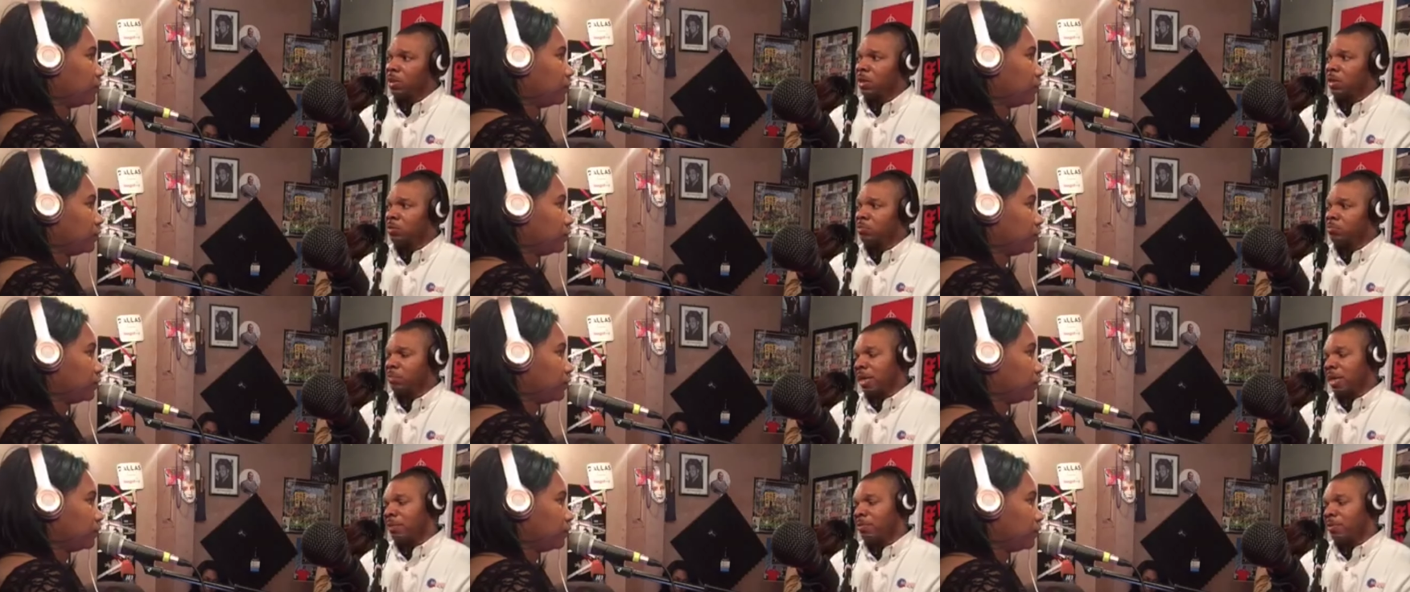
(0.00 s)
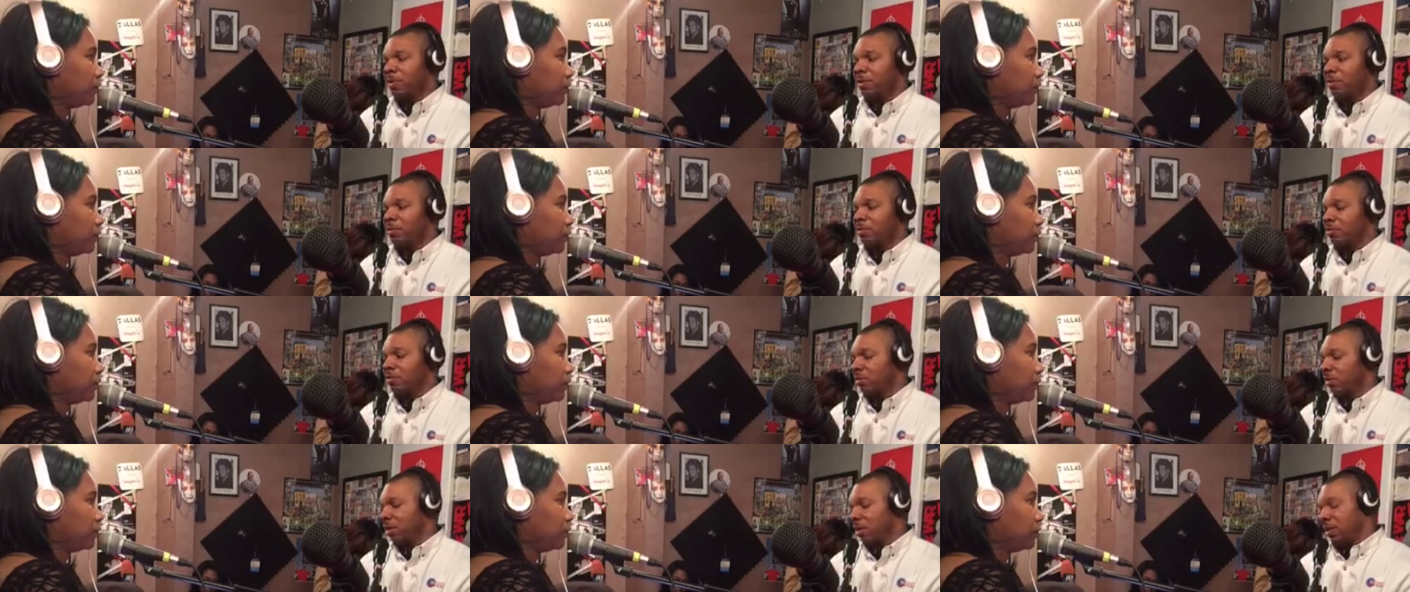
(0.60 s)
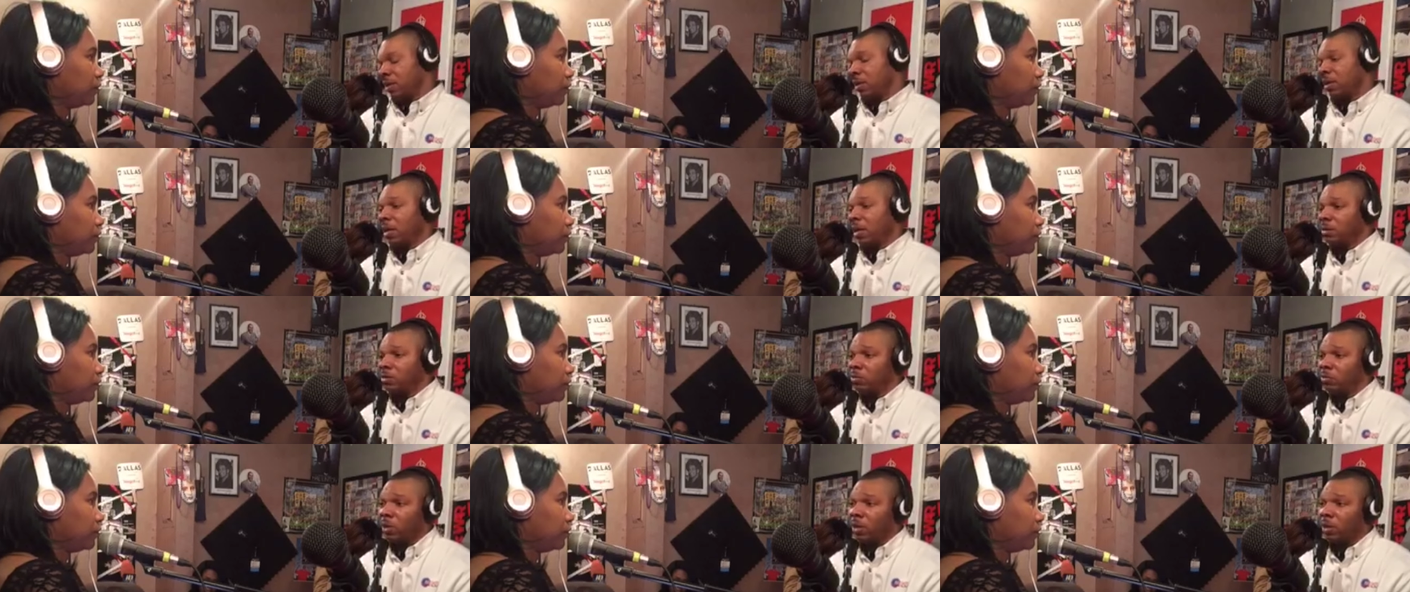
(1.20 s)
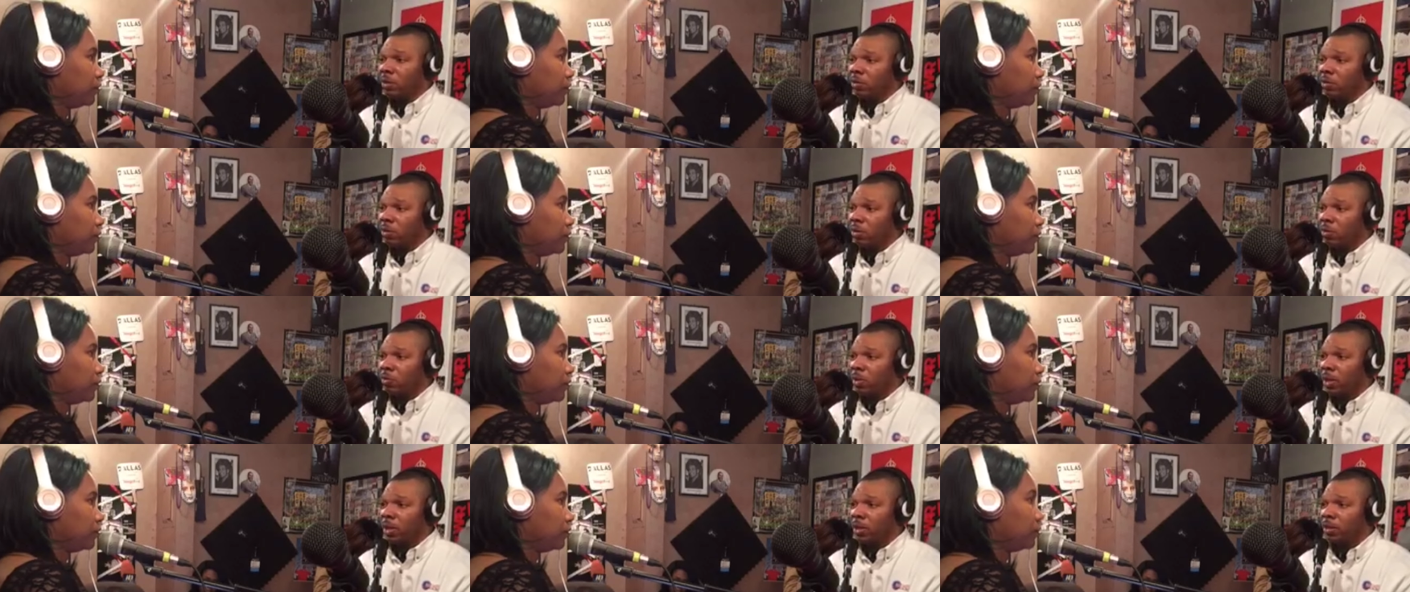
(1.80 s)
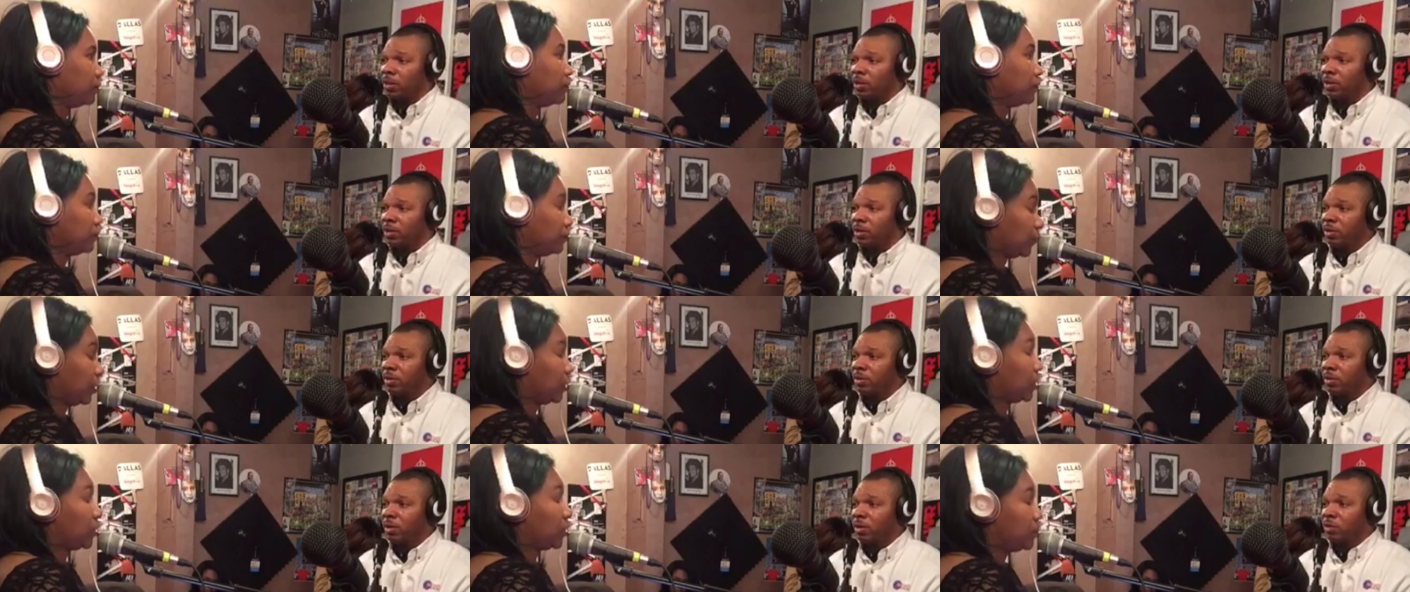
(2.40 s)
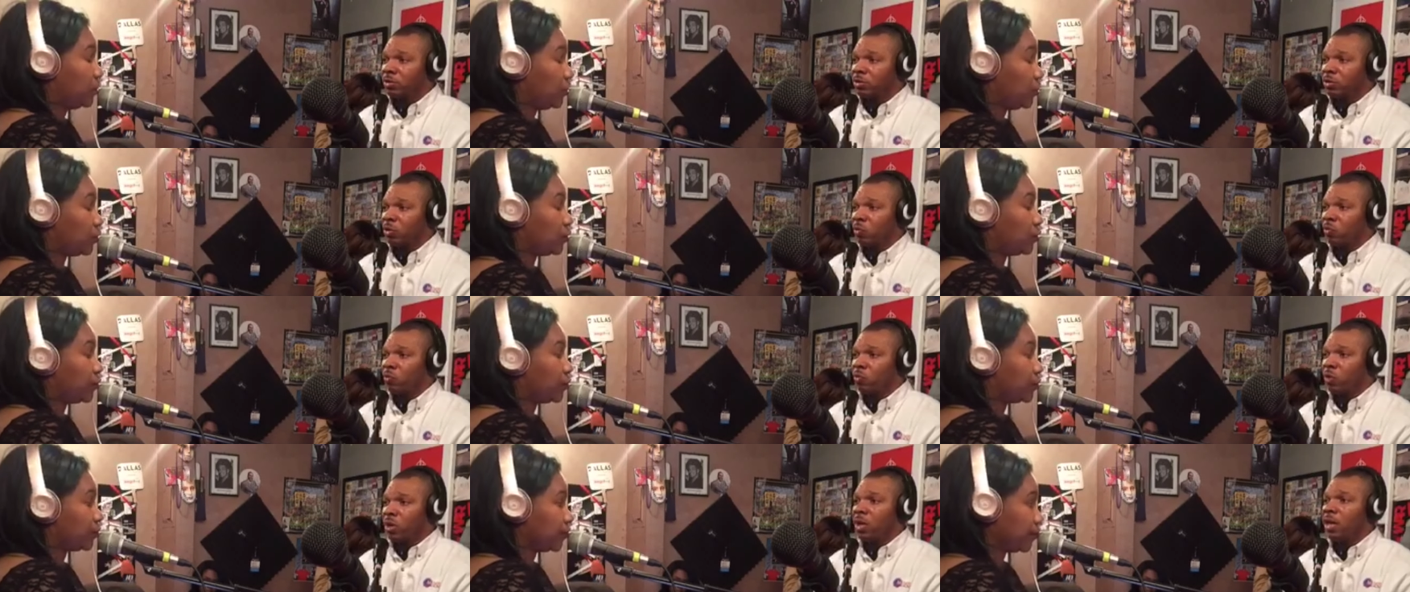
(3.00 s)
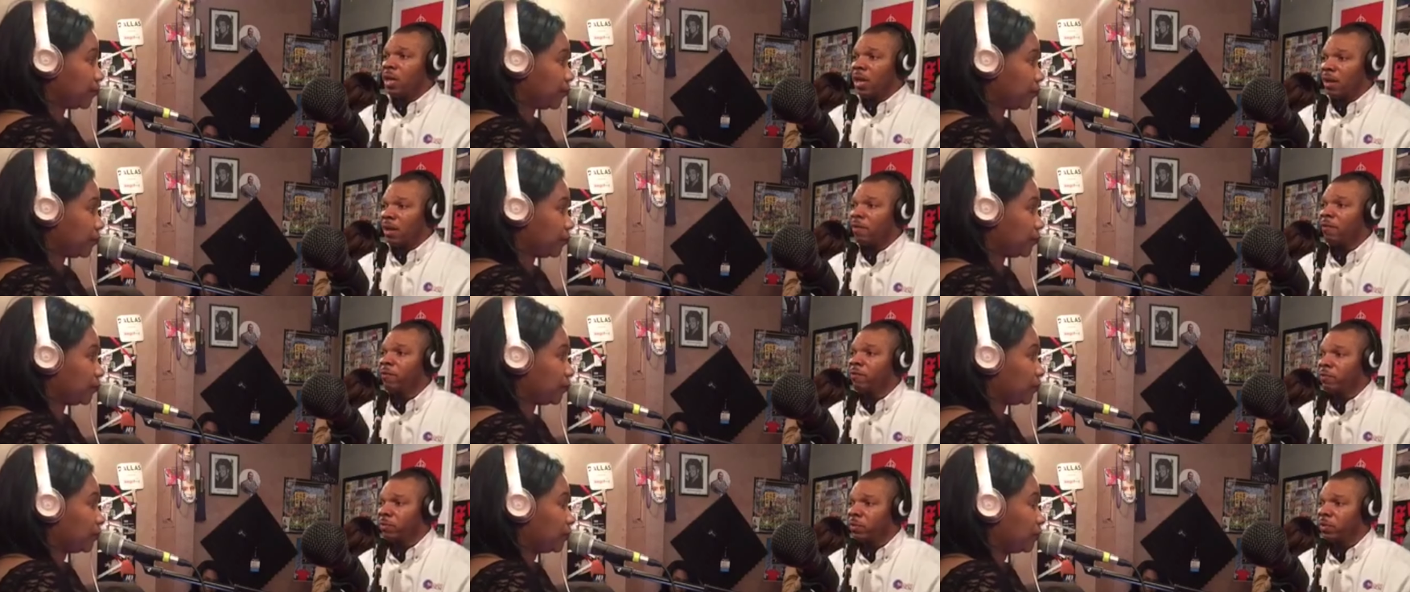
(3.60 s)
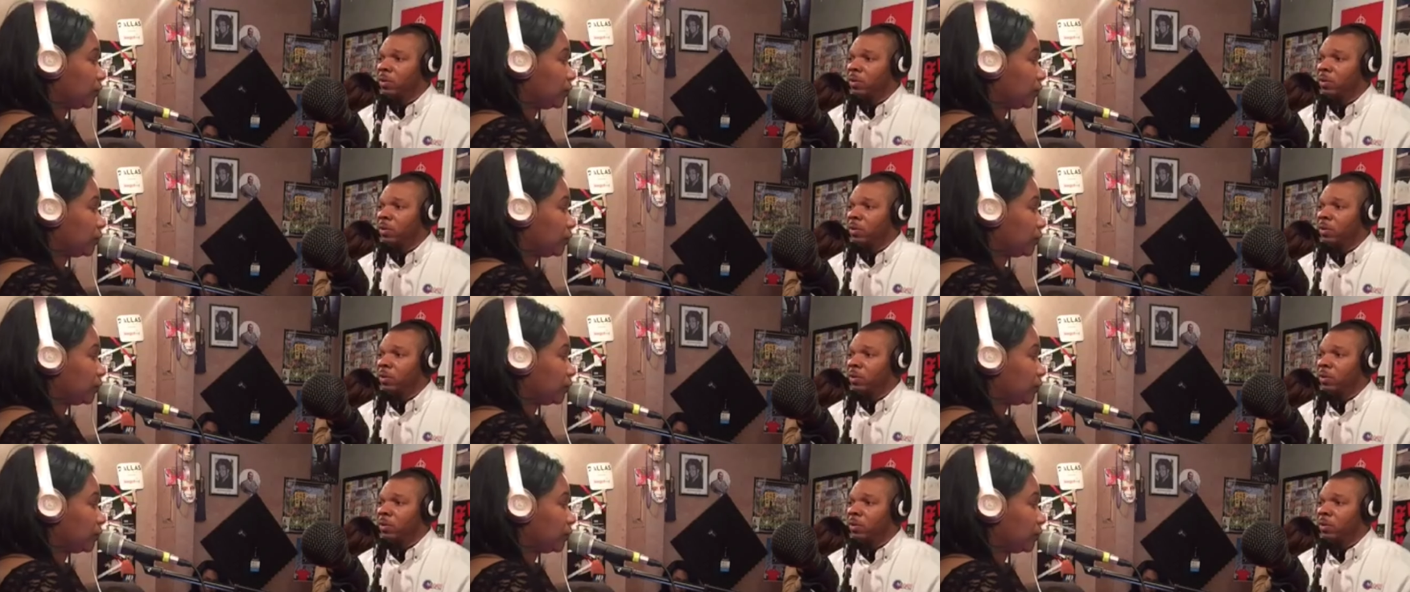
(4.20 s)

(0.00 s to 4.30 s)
Speaker 1: because maybe he didn't like Dwaine Caraway. And so true. we have,